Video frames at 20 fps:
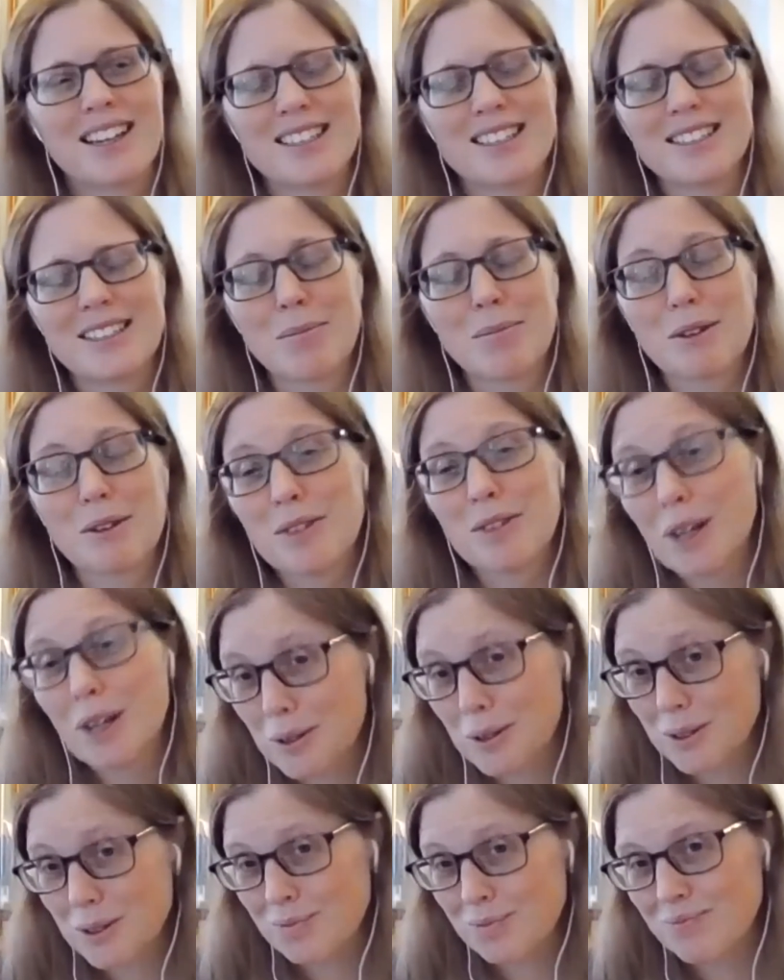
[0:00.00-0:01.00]
some of
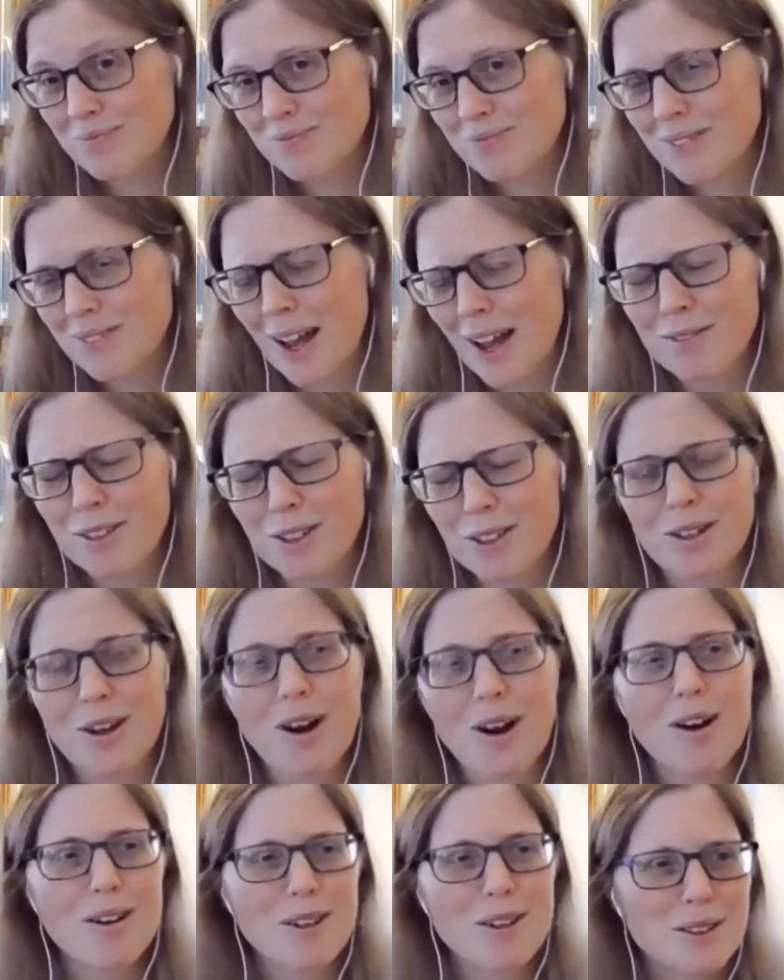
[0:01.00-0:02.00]
you have your
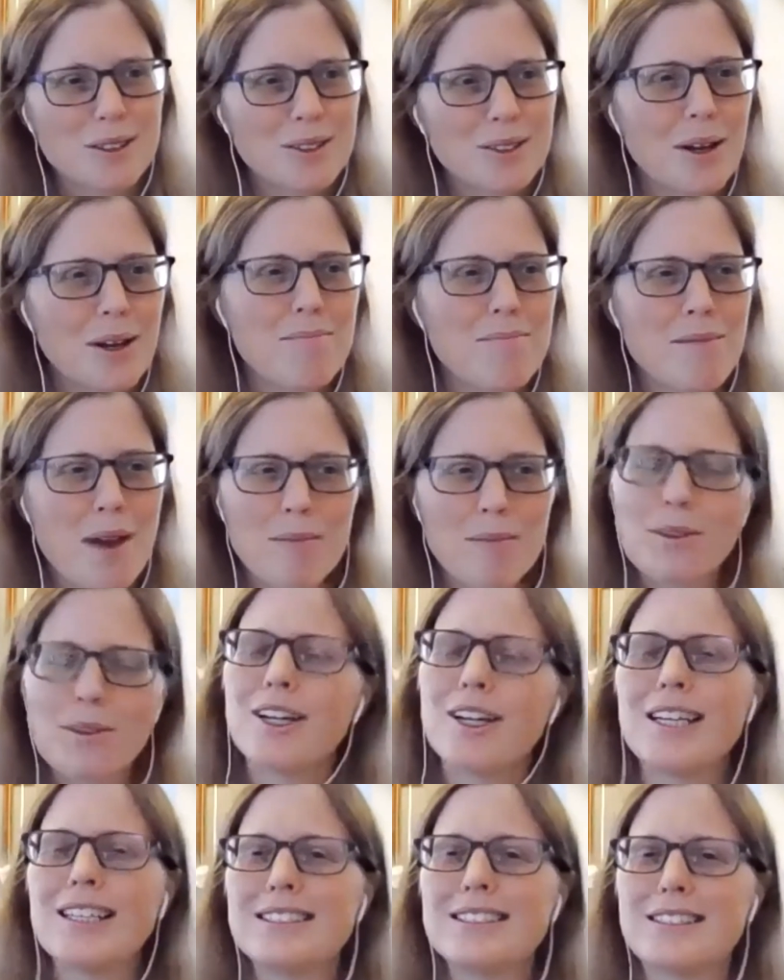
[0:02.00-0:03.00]
own
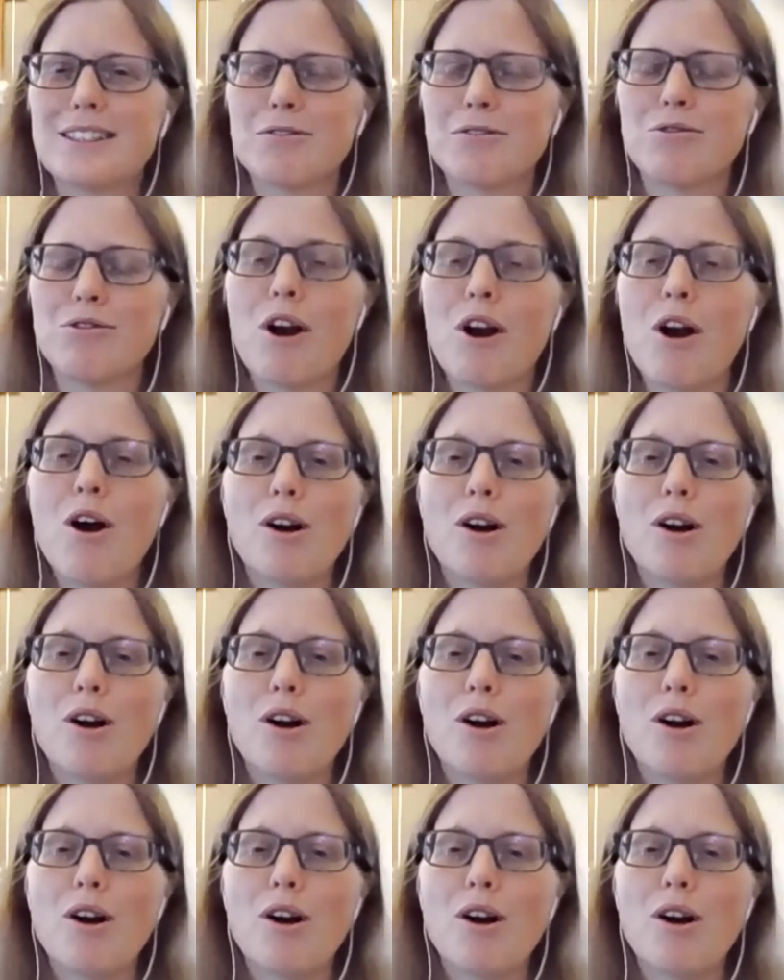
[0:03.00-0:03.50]
memories of